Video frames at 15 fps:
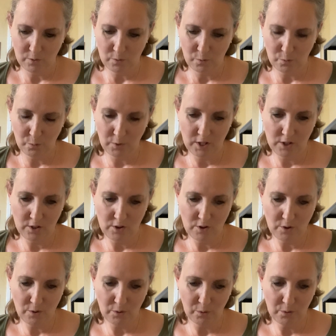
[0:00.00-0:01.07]
We
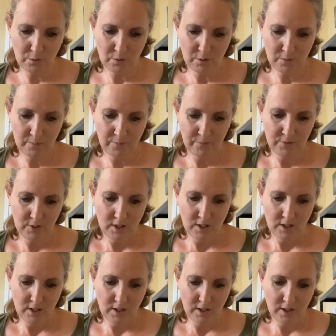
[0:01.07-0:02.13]
know
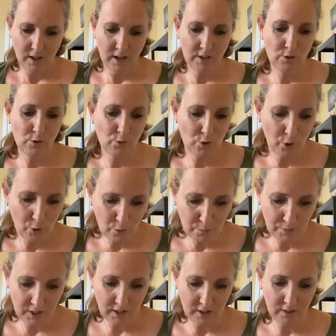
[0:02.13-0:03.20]

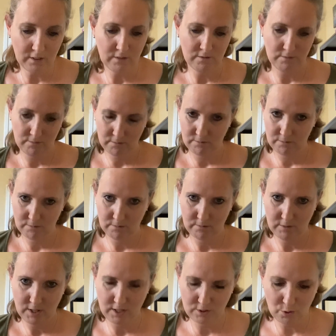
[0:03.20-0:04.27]
Edutopia
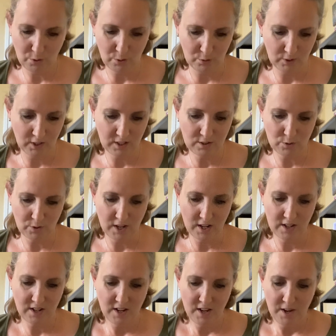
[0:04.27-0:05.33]
has told us, right,
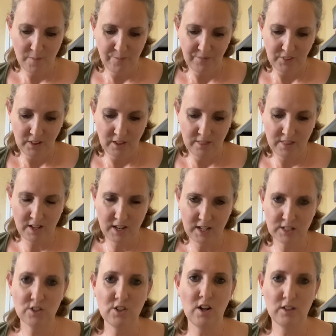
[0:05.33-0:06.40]
that
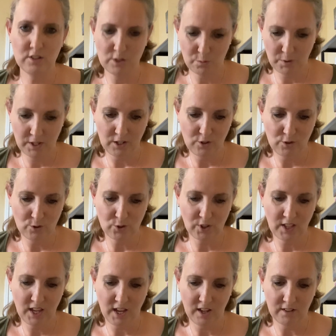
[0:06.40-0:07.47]
it's knowledge that we can use
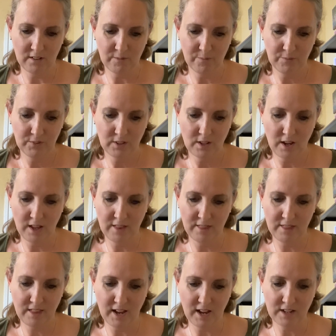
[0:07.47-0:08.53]
again, and
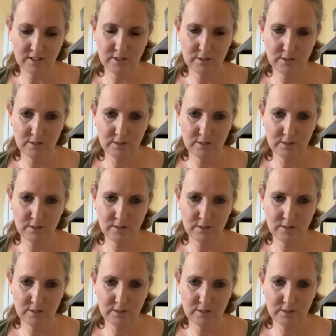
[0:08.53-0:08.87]
that